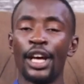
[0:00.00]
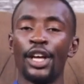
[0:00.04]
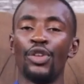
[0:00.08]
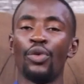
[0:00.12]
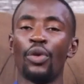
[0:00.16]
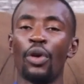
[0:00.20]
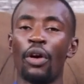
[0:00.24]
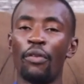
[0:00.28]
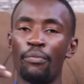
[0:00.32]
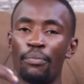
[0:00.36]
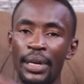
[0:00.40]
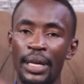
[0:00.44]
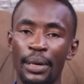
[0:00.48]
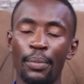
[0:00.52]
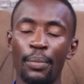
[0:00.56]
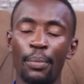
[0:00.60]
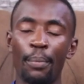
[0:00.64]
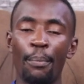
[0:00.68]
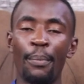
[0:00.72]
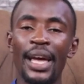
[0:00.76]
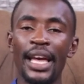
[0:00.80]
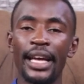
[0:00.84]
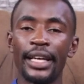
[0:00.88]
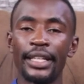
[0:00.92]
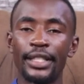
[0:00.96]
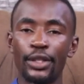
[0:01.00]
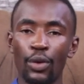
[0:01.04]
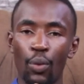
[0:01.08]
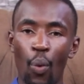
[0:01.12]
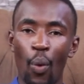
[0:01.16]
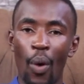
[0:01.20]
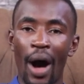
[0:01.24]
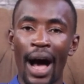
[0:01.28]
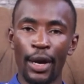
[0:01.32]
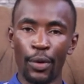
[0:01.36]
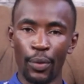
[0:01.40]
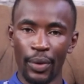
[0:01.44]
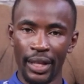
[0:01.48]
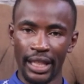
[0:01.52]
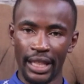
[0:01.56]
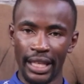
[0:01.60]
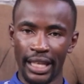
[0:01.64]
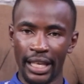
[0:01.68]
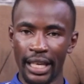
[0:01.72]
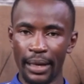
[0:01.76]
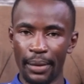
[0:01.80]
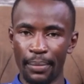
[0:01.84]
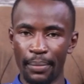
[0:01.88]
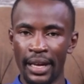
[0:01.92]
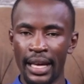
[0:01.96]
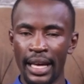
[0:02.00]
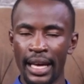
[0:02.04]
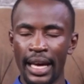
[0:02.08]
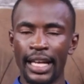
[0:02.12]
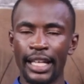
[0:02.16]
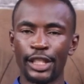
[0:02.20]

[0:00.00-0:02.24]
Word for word: You have been made one with Him.